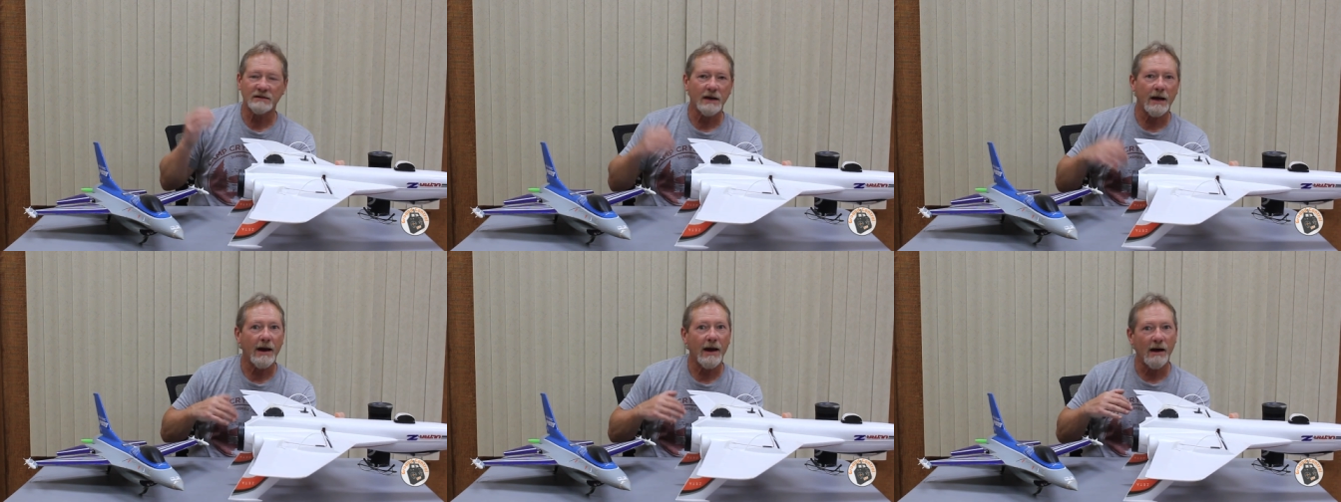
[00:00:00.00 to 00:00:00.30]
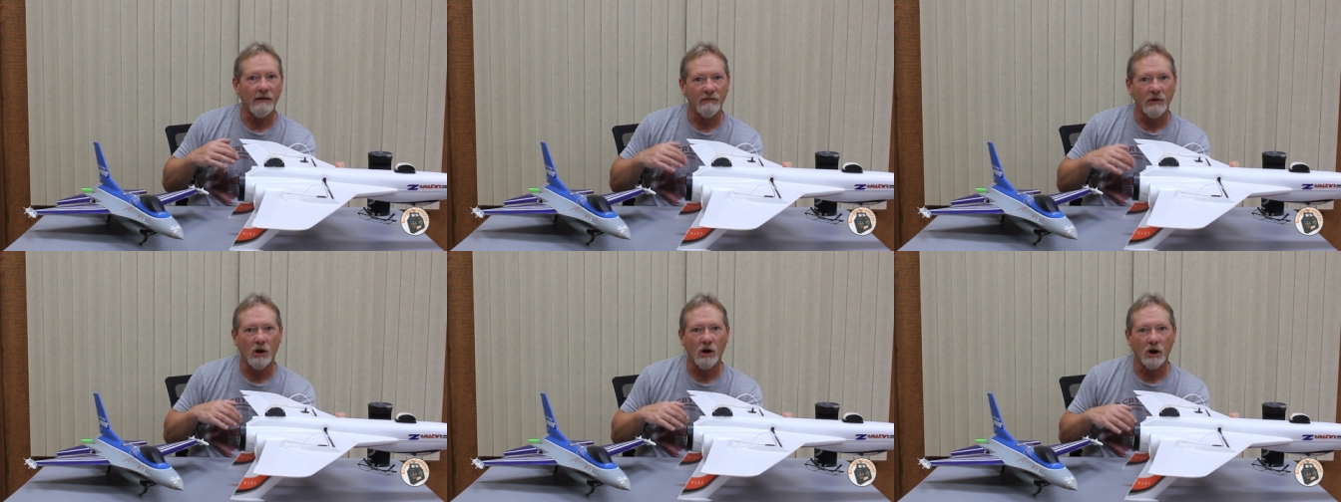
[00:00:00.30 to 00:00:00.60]
I
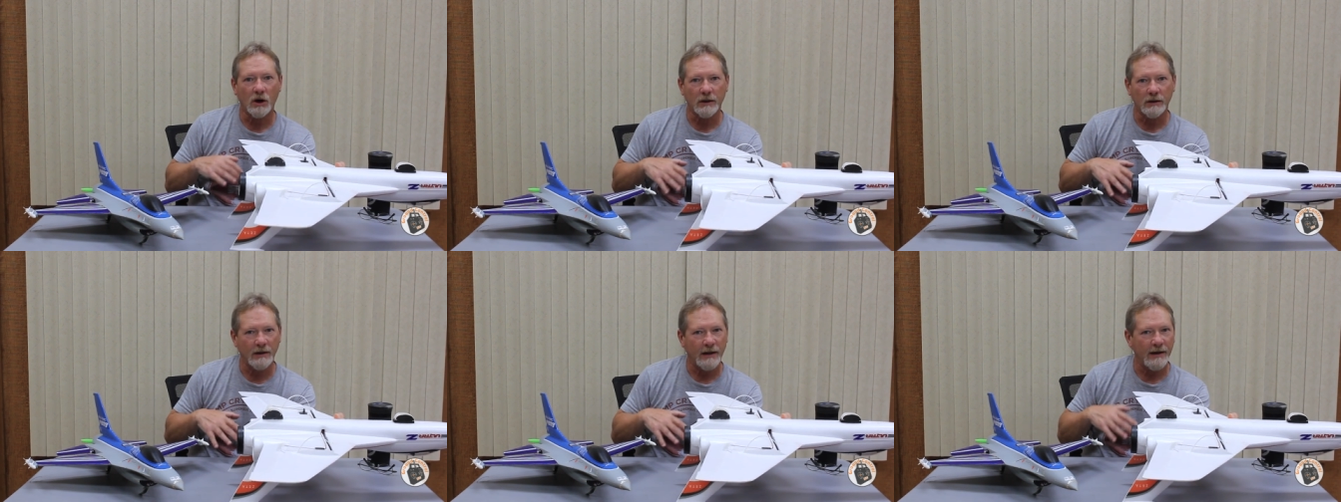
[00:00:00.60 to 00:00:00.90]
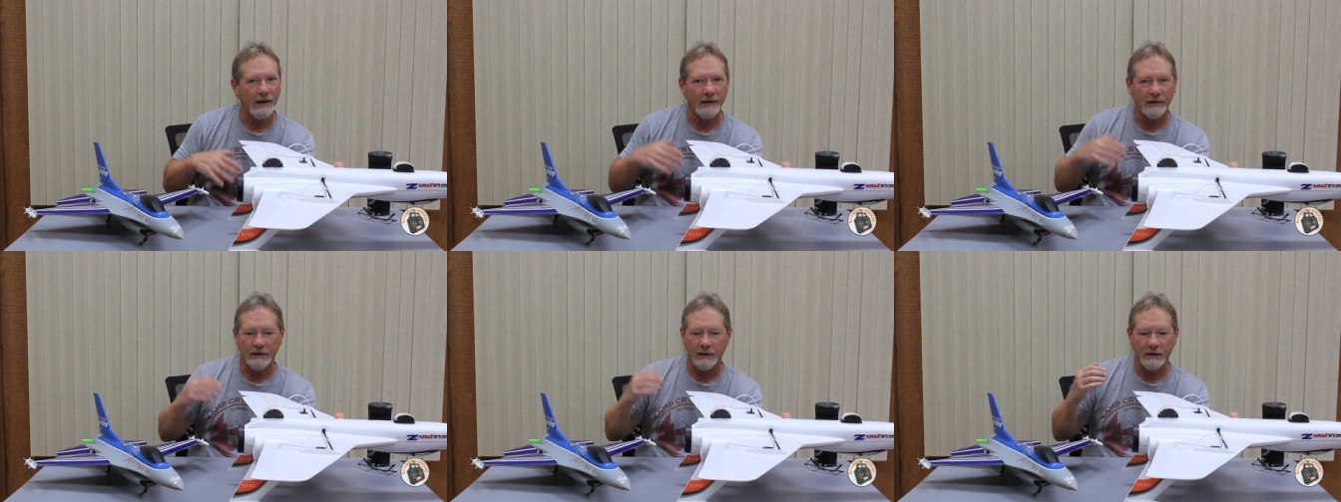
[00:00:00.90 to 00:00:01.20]
have a hard
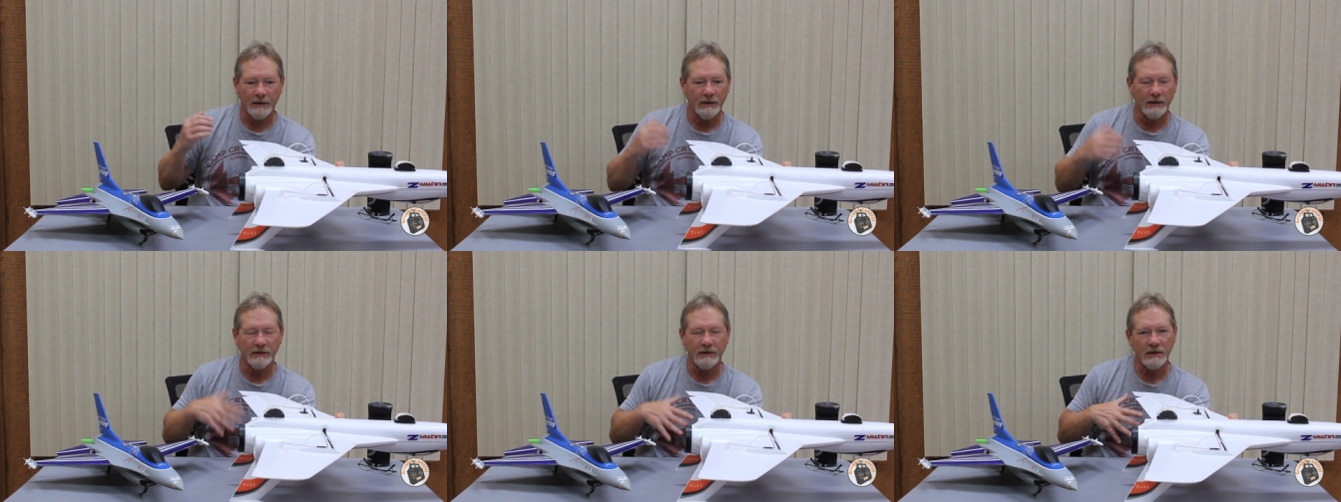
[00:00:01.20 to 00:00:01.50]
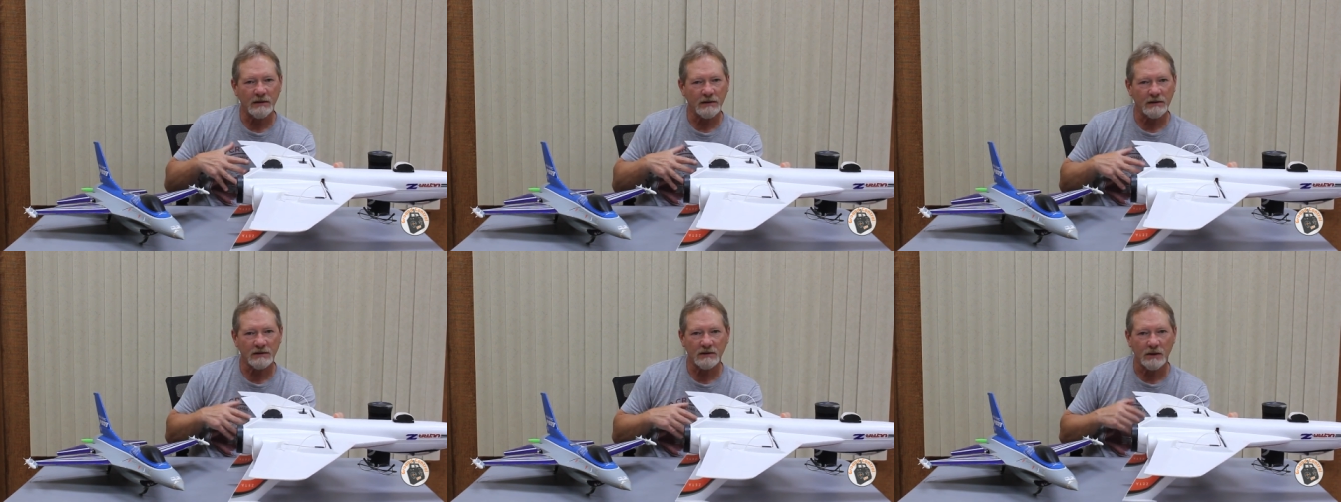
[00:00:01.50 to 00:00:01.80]
landing, and nothing
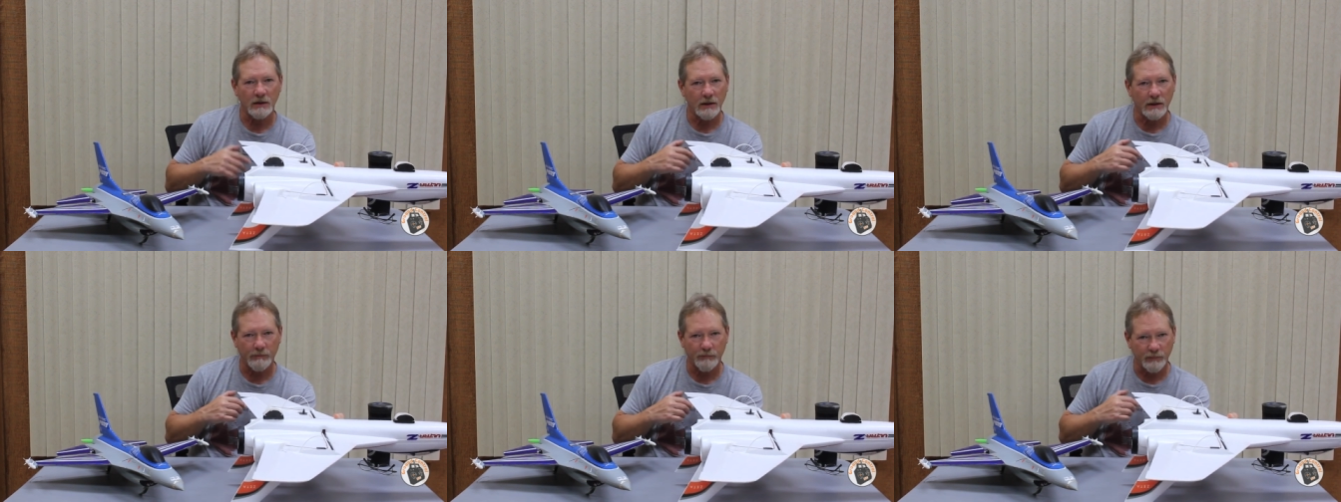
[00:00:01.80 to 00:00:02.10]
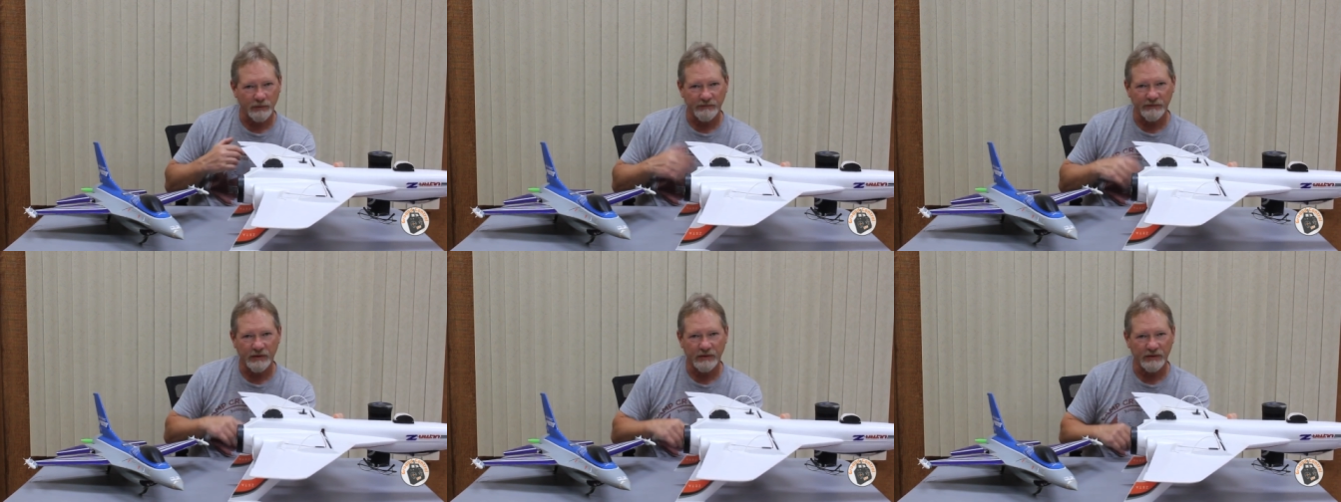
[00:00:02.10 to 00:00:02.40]
is going to
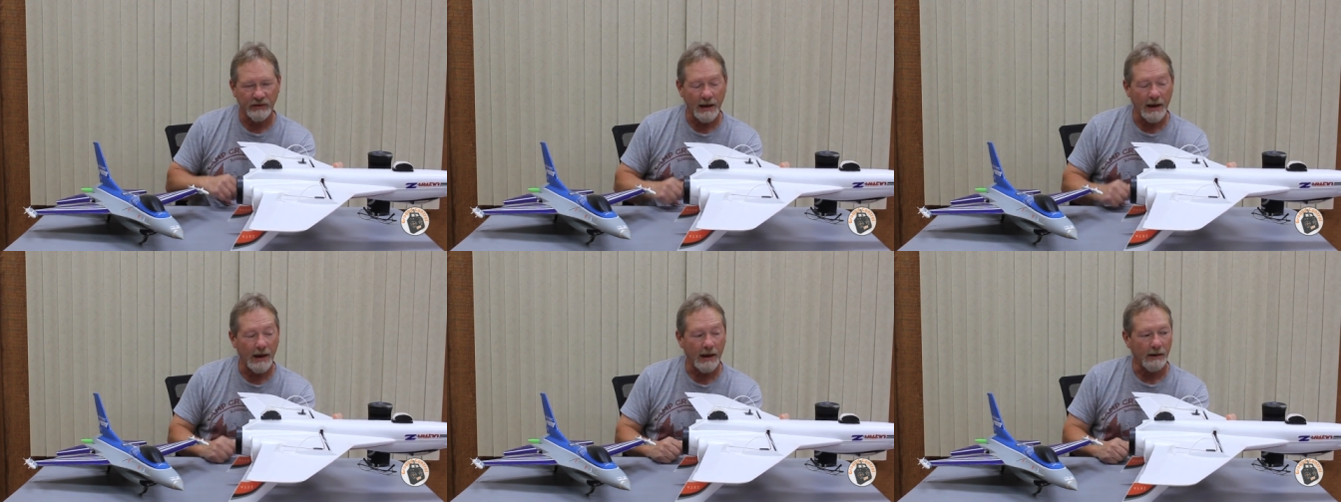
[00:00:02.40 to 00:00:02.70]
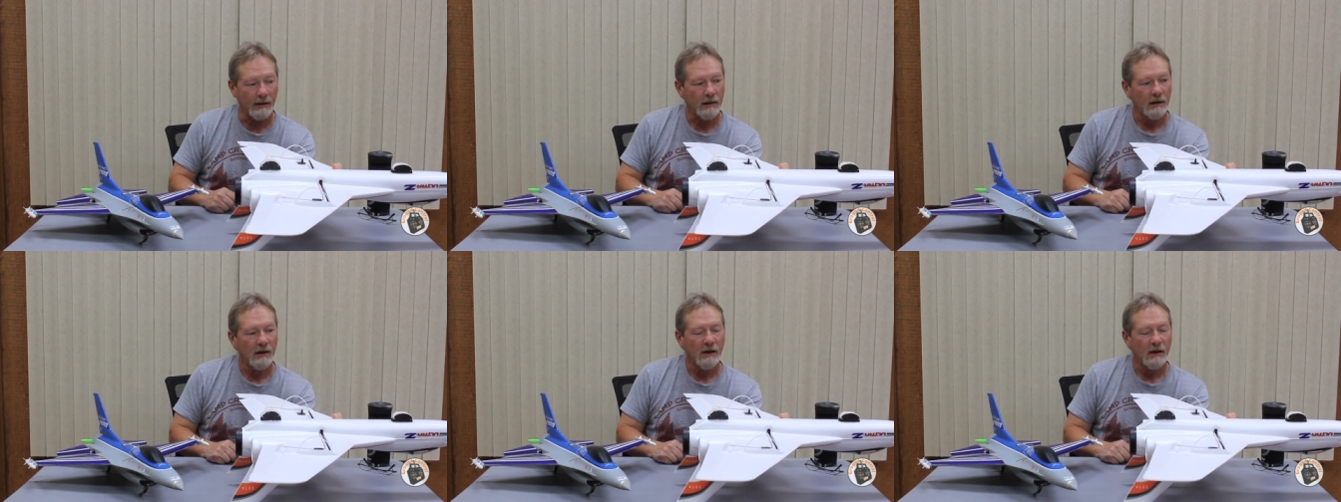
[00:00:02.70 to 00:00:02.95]
prevent that.